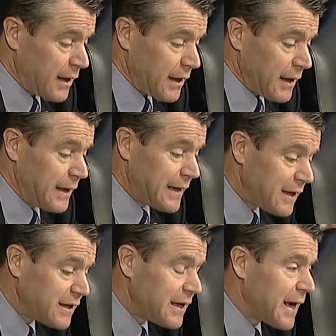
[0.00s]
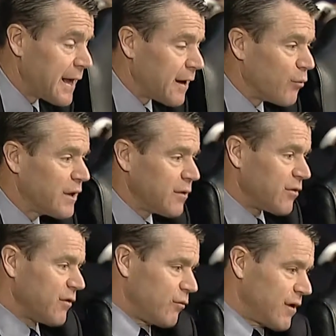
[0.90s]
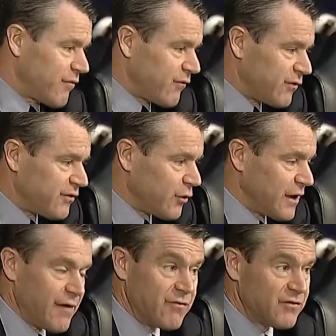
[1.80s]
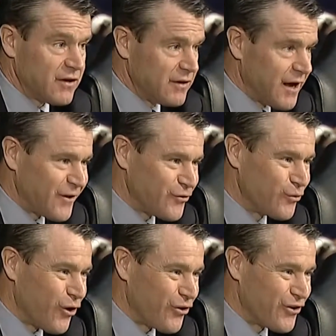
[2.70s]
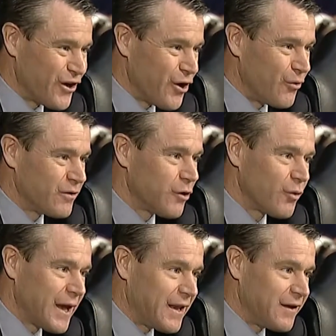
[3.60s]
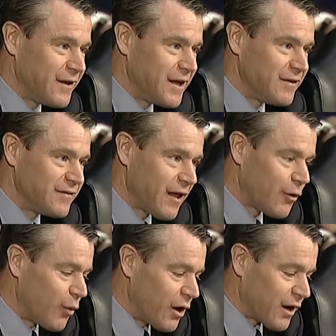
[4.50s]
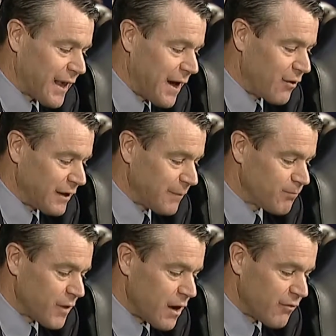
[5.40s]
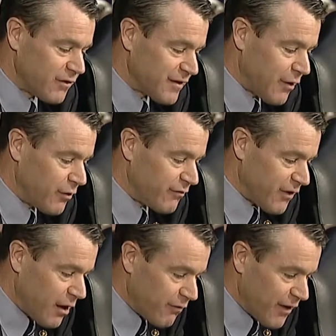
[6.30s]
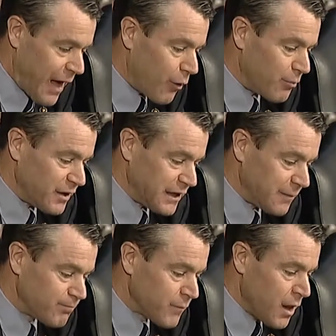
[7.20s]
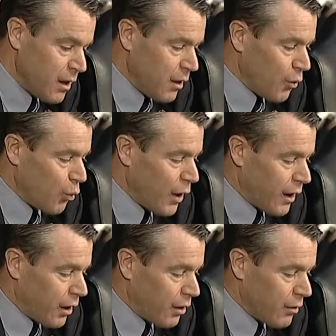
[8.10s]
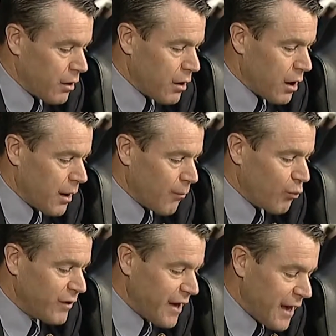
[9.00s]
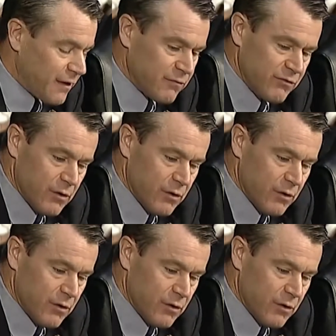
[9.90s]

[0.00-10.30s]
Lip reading: In Indiana, we have a facility I visited not too long ago located in Delaware County, the town of Albany, where we had